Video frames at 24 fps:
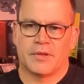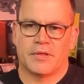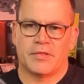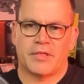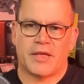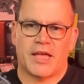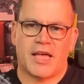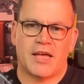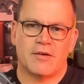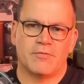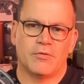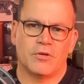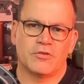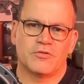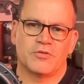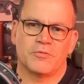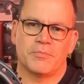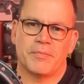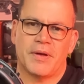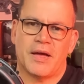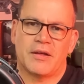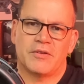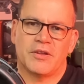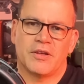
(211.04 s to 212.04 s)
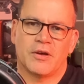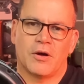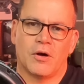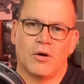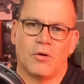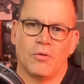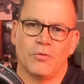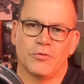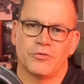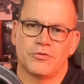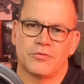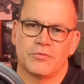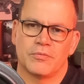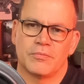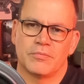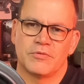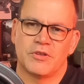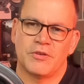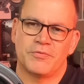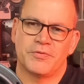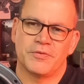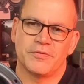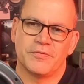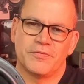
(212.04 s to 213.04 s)
they have lots of mounting holes,
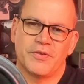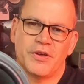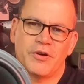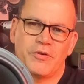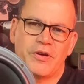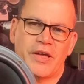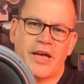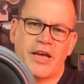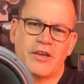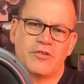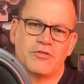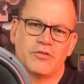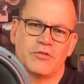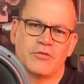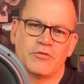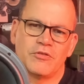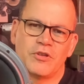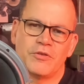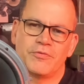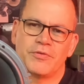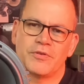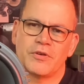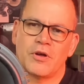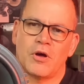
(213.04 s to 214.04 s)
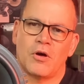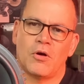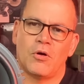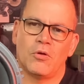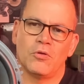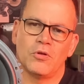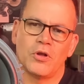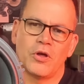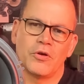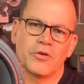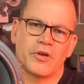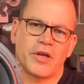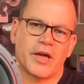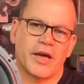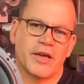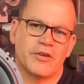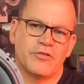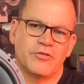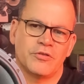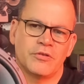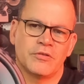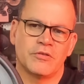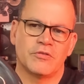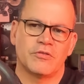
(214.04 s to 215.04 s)
different variations, different hole
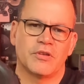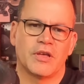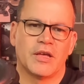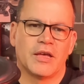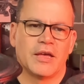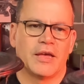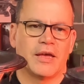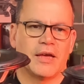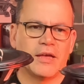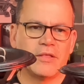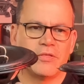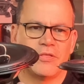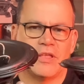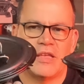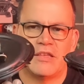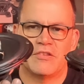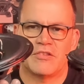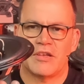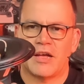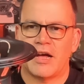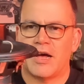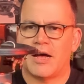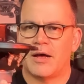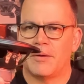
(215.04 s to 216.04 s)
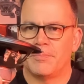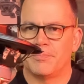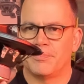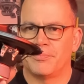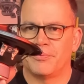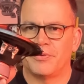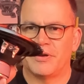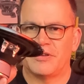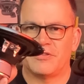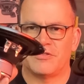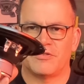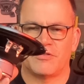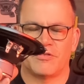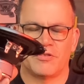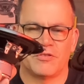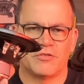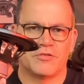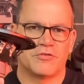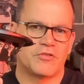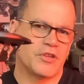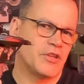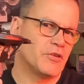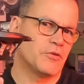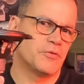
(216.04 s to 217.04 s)
locations, and these are pressed
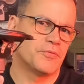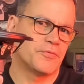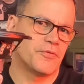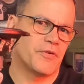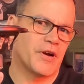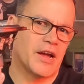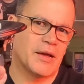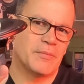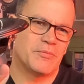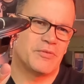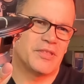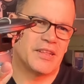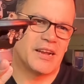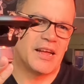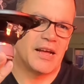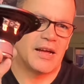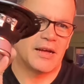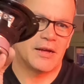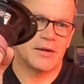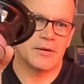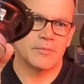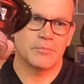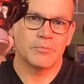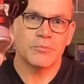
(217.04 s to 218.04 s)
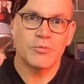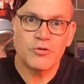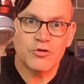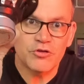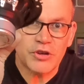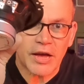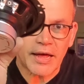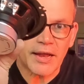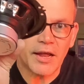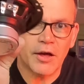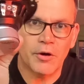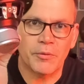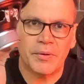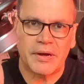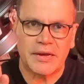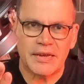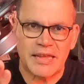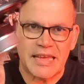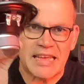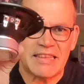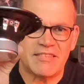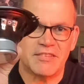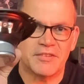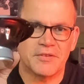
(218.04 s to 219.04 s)
steel frames that are shallow and
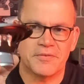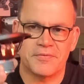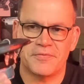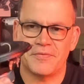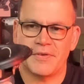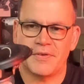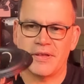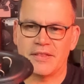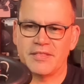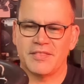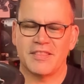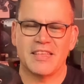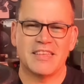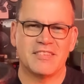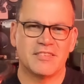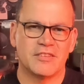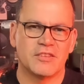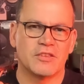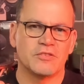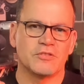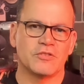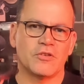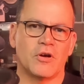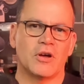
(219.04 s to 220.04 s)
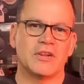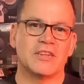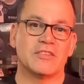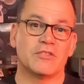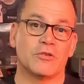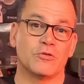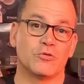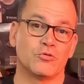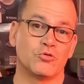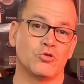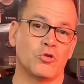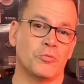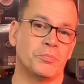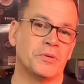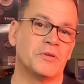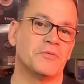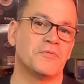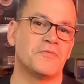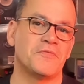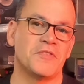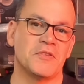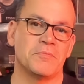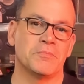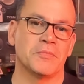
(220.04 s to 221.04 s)
easy to fit. These are designed as a drop-in
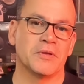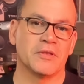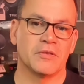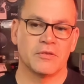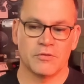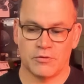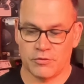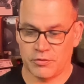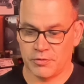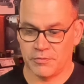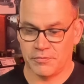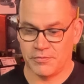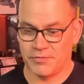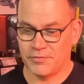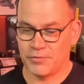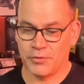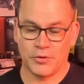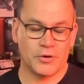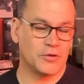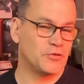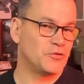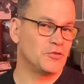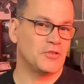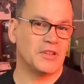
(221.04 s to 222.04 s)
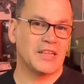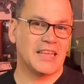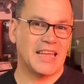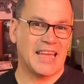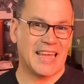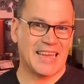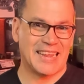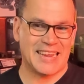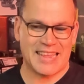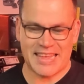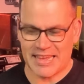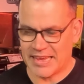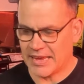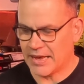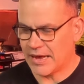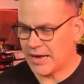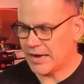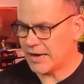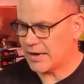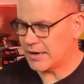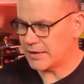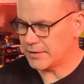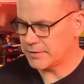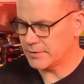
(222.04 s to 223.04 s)
fitment to virtually any
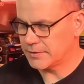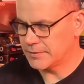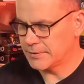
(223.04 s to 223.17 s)
car.